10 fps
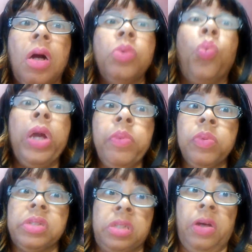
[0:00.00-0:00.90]
We
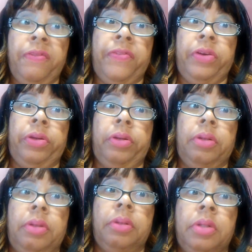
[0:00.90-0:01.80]
will suffer.
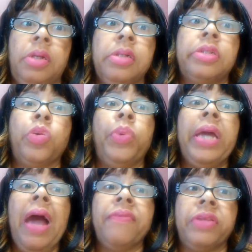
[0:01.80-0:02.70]
So
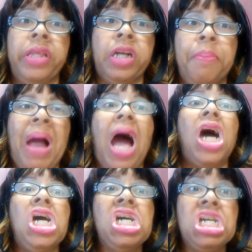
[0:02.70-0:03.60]
we have to think
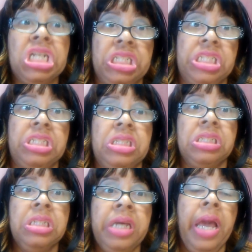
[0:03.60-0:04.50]
about us
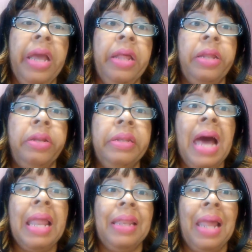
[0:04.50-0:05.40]
and
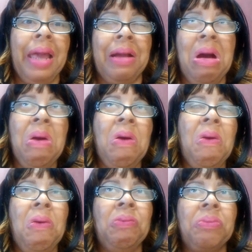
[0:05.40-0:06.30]
not like,
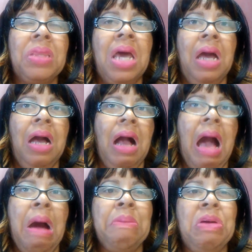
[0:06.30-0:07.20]
oh,
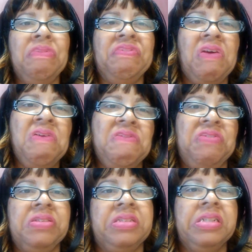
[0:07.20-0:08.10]
I'm a vote
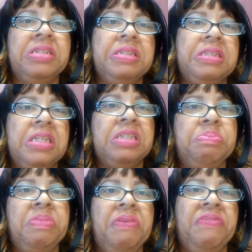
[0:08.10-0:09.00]
for such and such
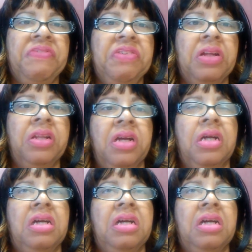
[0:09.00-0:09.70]
to